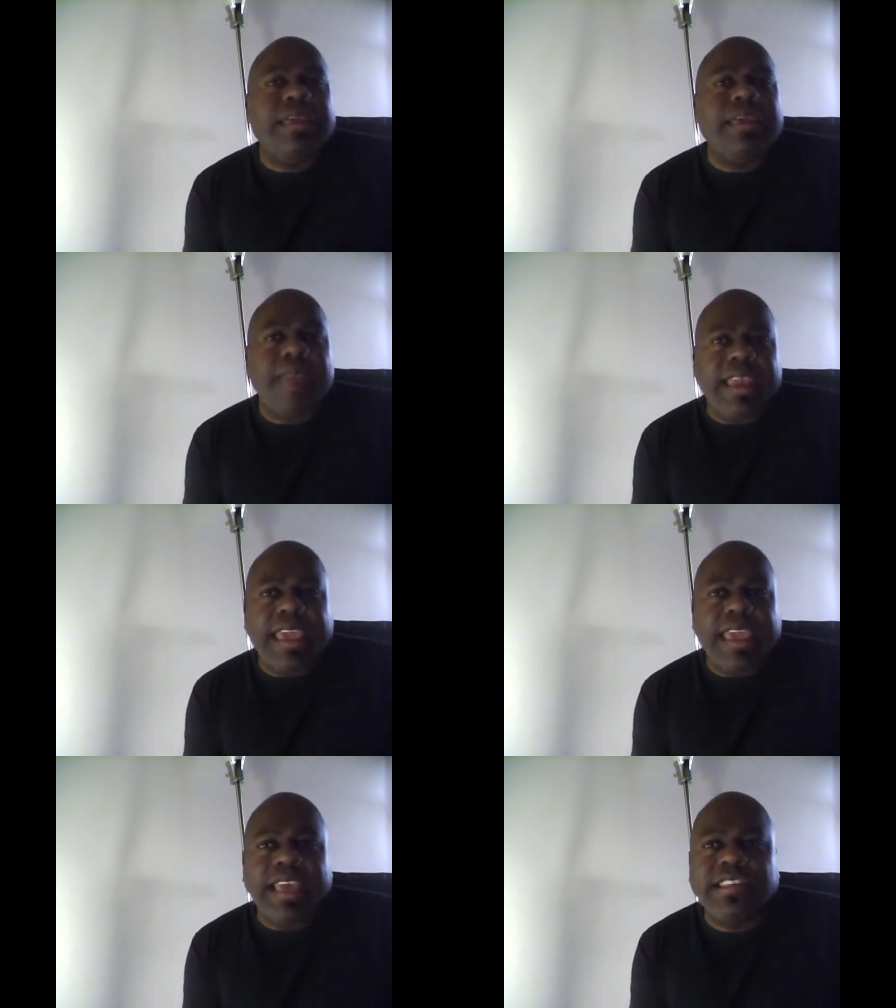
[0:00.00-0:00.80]
in many
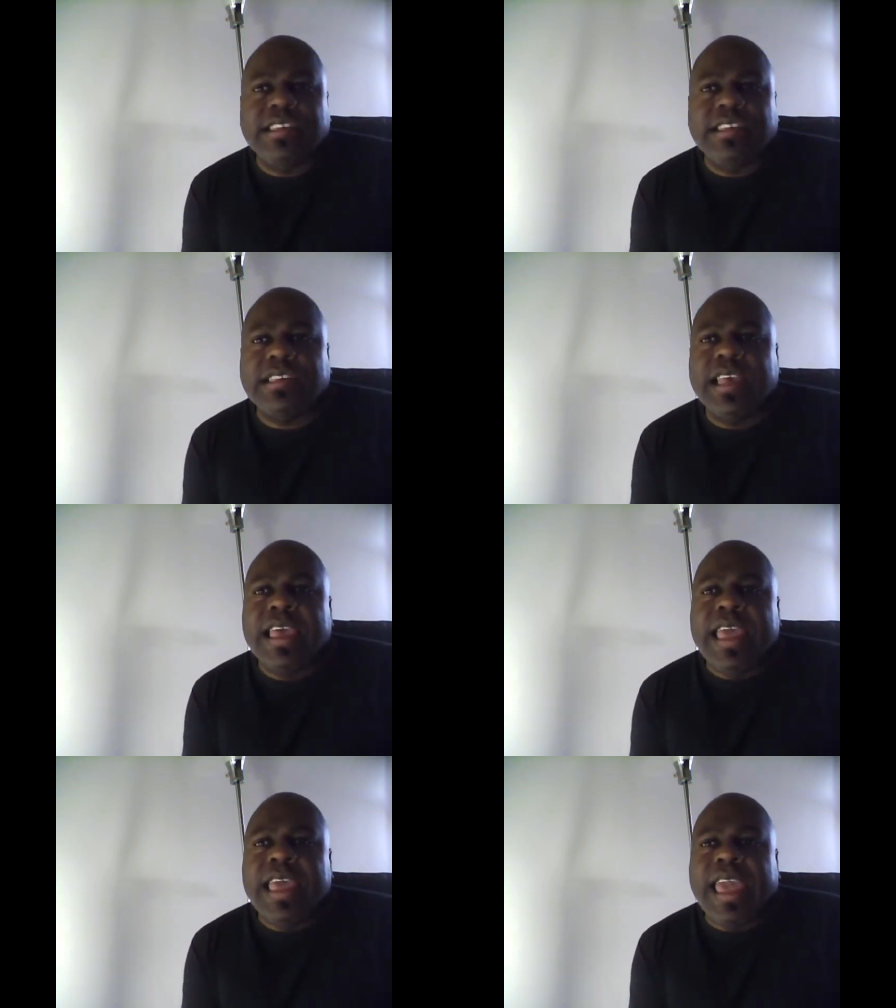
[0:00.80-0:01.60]
cases,
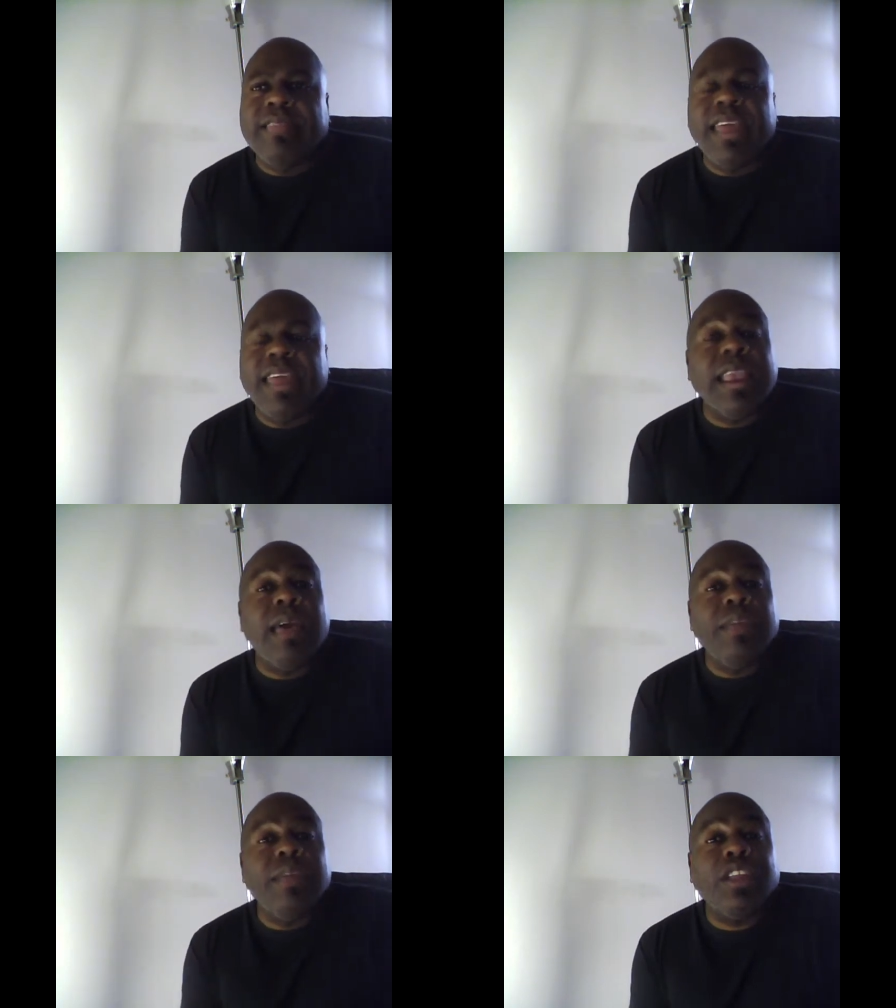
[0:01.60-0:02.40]
and then
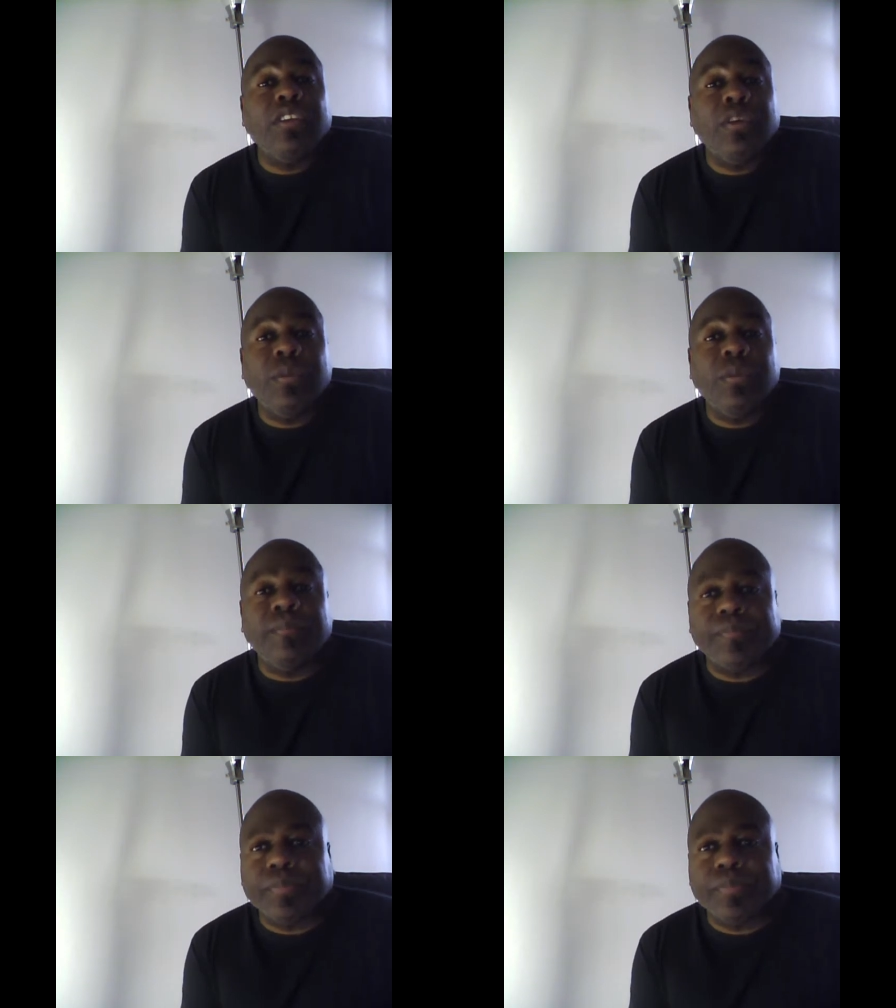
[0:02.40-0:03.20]
coming to
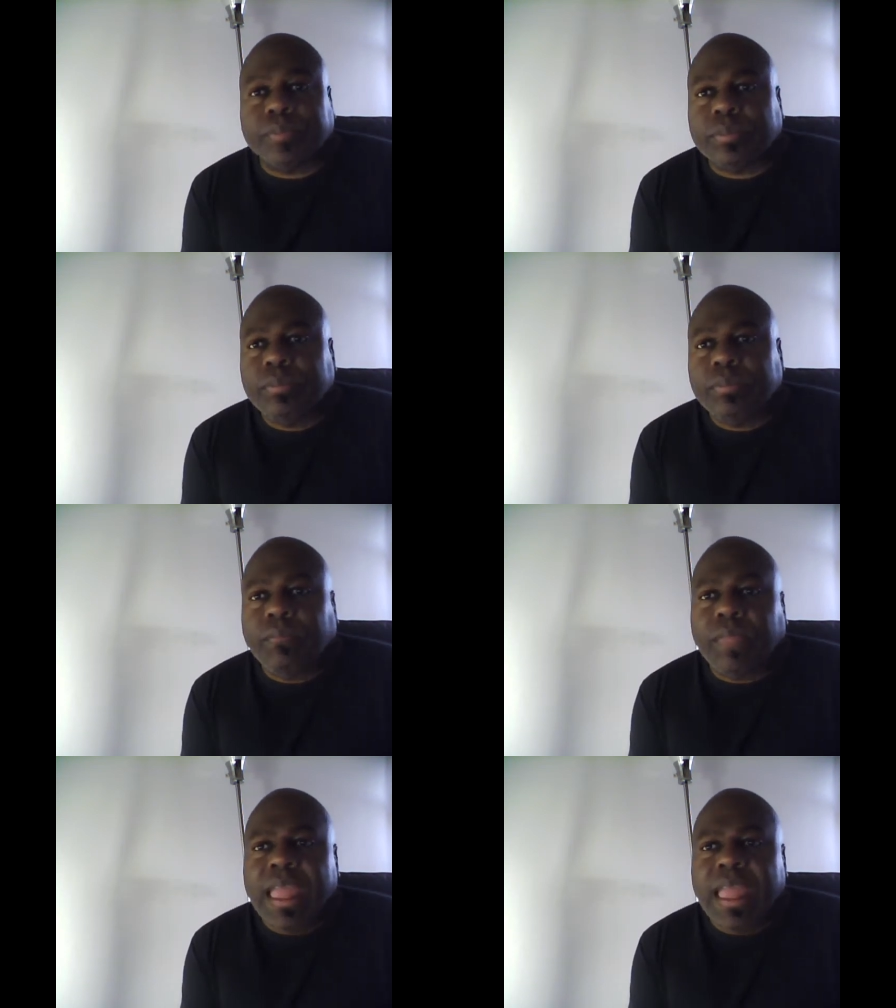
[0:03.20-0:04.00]

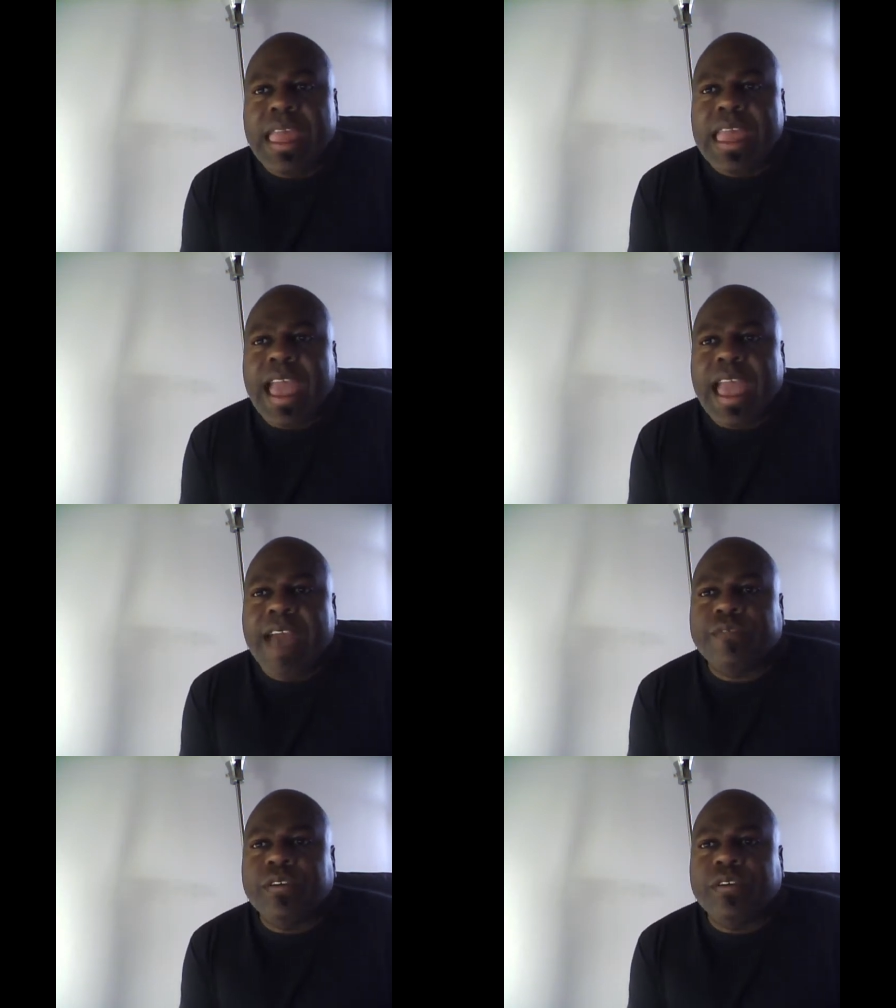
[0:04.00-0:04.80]

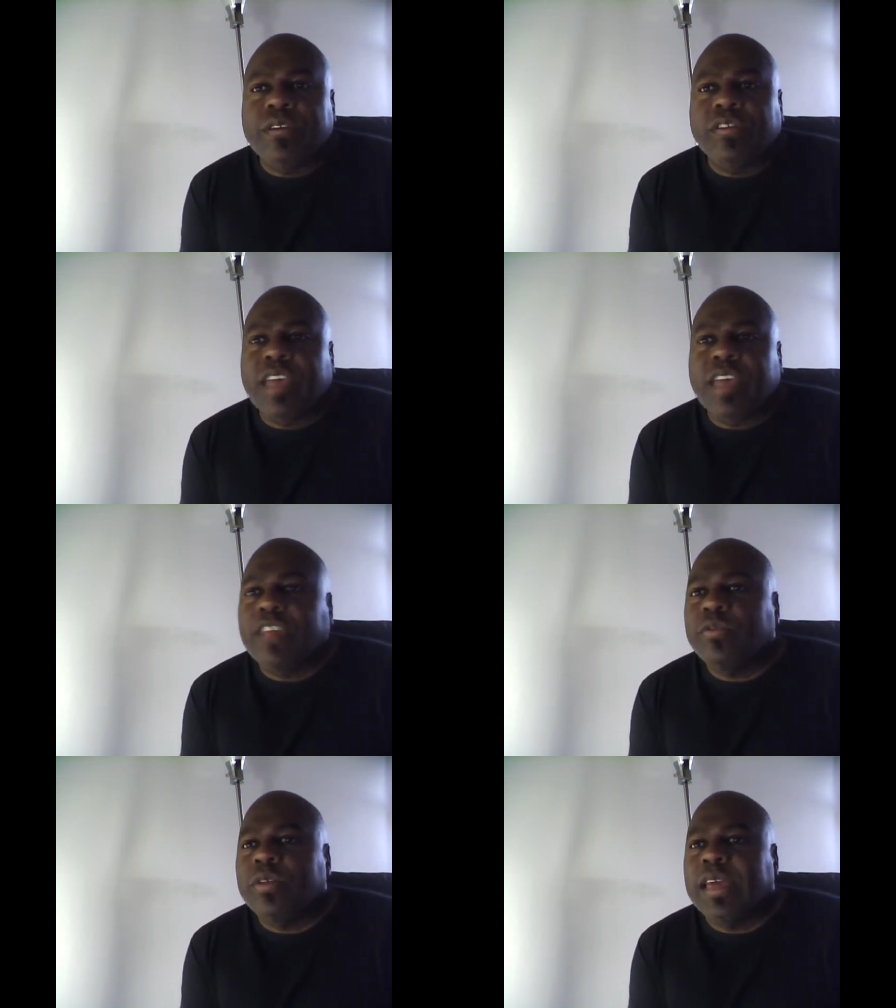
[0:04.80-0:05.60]
after
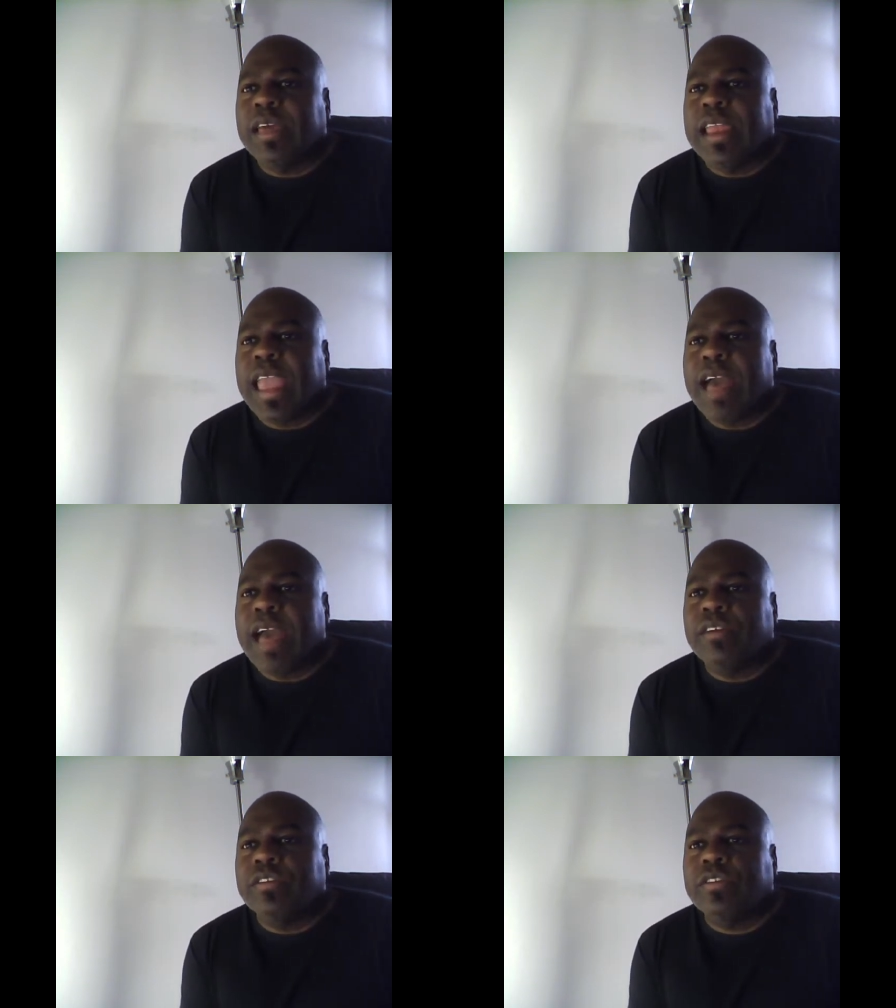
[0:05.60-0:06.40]
sexual
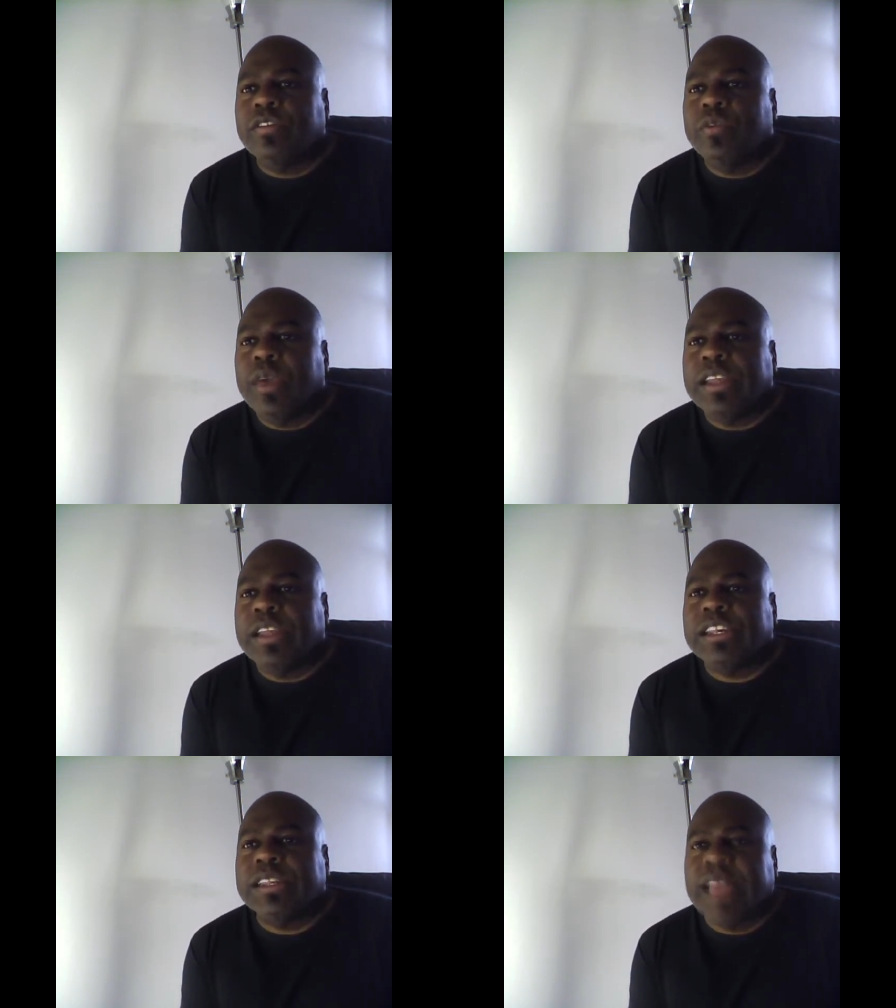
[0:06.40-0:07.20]
encounters to
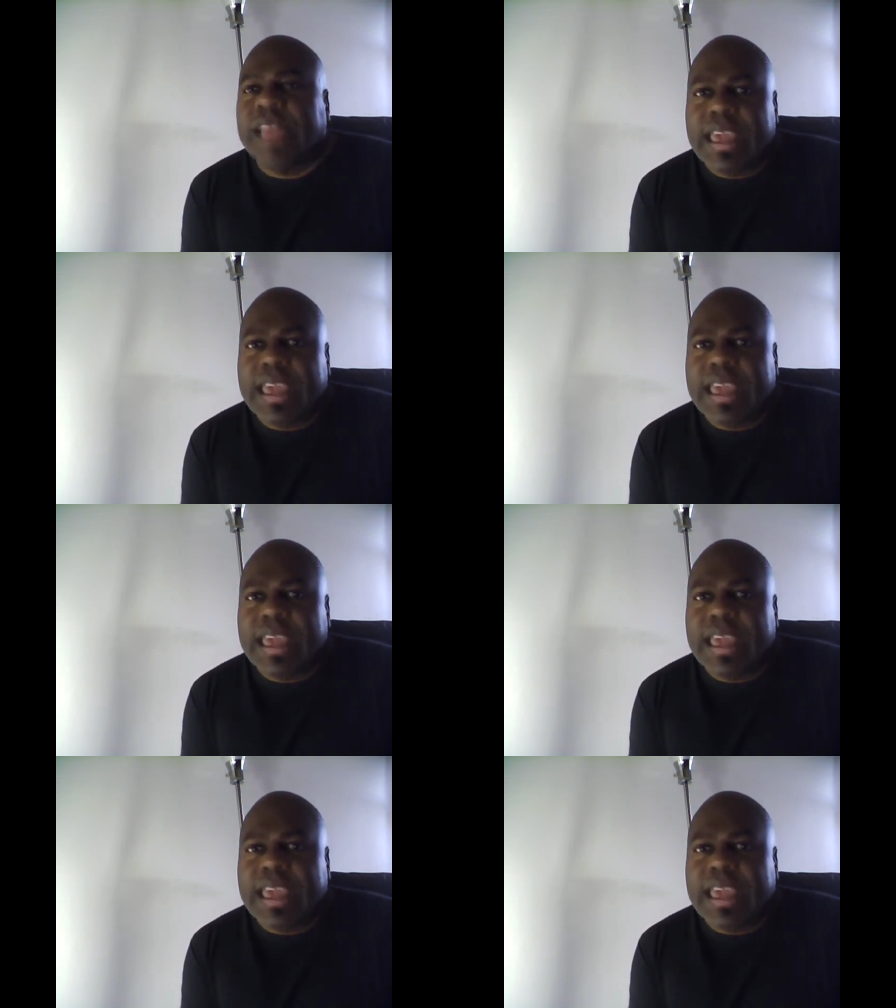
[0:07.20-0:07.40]
which they